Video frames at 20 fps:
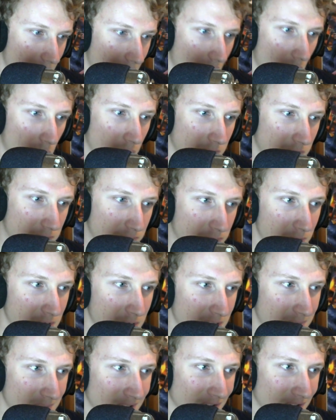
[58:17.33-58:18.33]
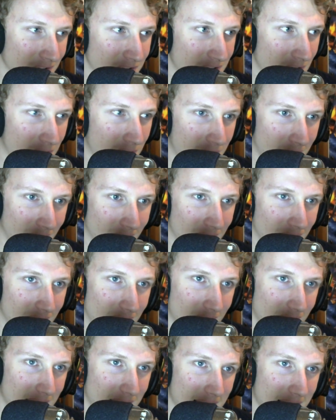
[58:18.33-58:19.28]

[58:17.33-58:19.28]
which brings me on to think.